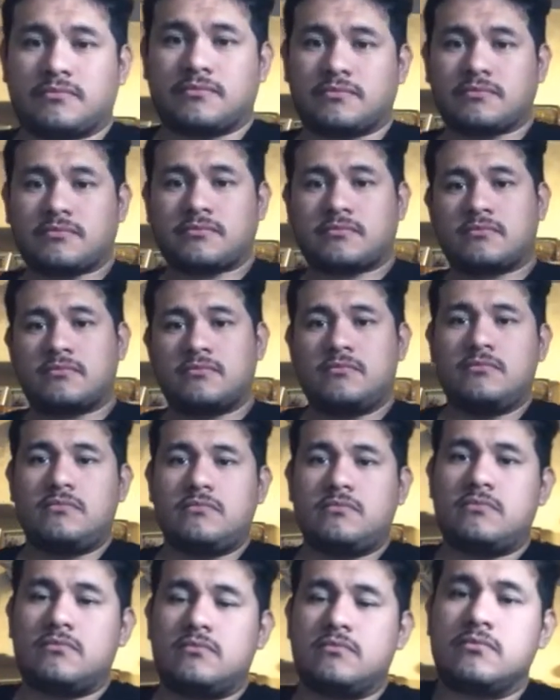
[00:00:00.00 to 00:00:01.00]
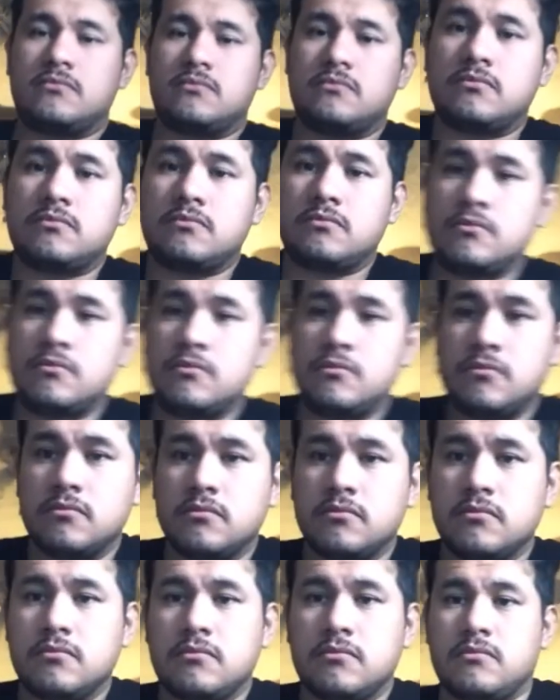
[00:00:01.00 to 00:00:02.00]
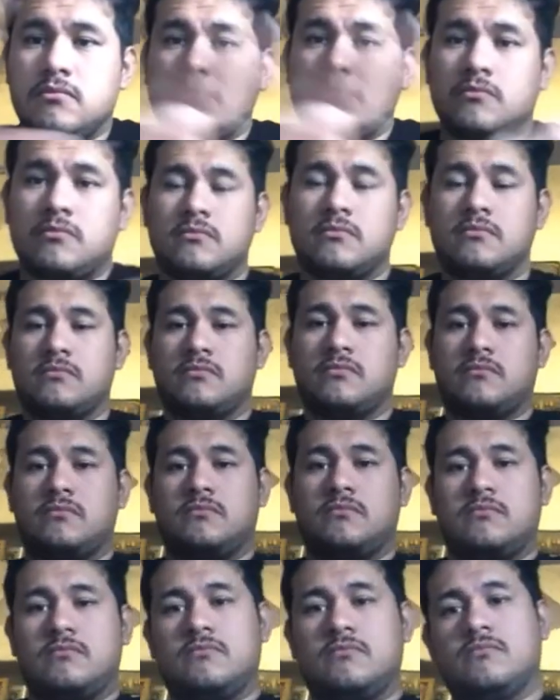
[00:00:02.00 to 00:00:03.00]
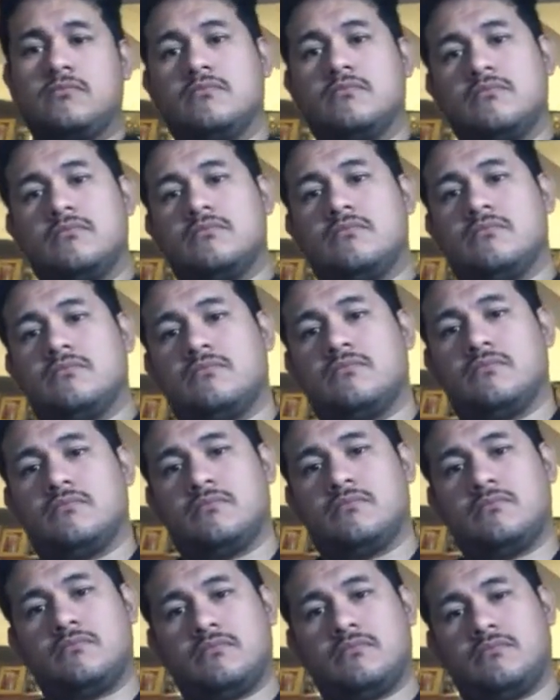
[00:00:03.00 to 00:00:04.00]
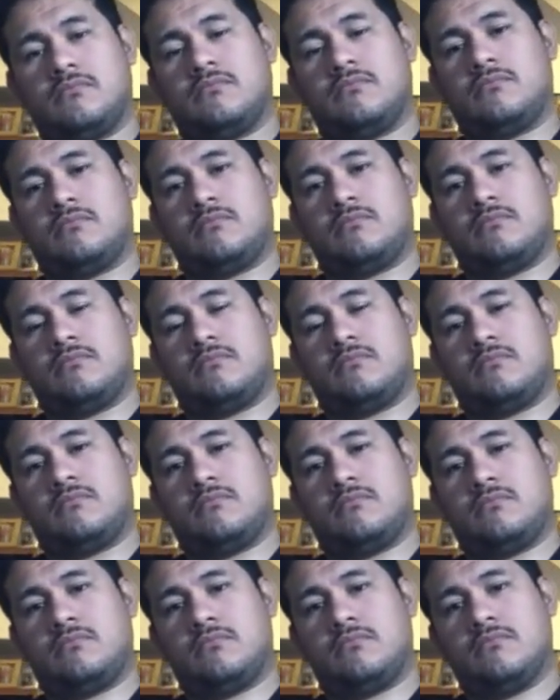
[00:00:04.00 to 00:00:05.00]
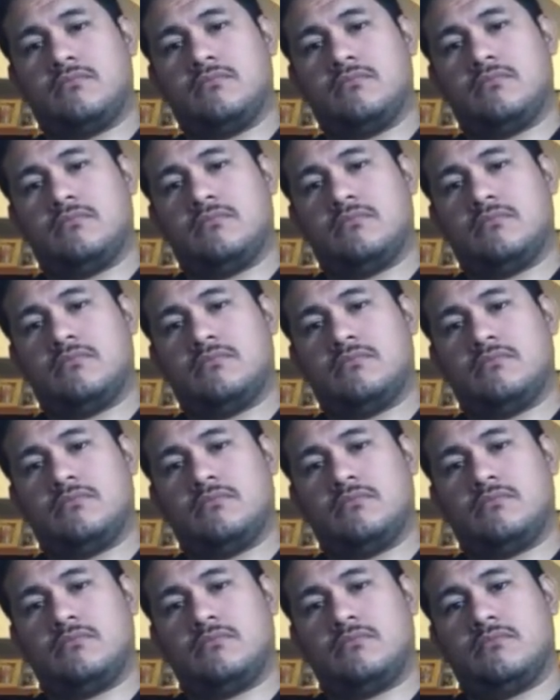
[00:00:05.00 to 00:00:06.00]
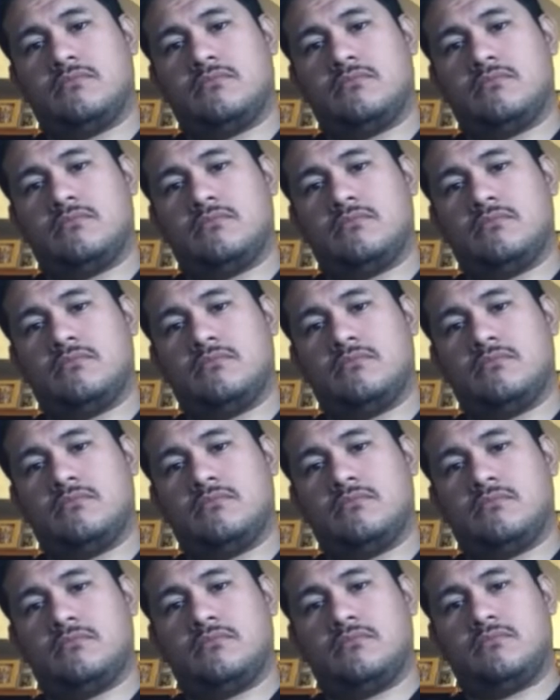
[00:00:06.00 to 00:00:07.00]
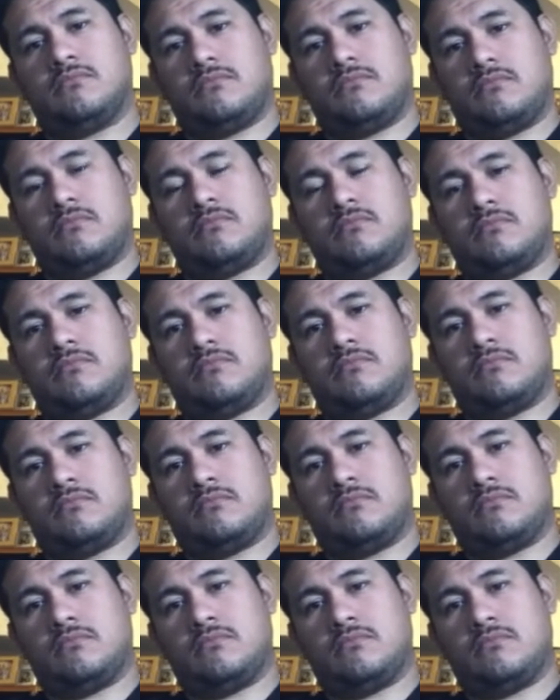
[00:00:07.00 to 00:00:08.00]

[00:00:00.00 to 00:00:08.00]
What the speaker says: This person isn't speaking.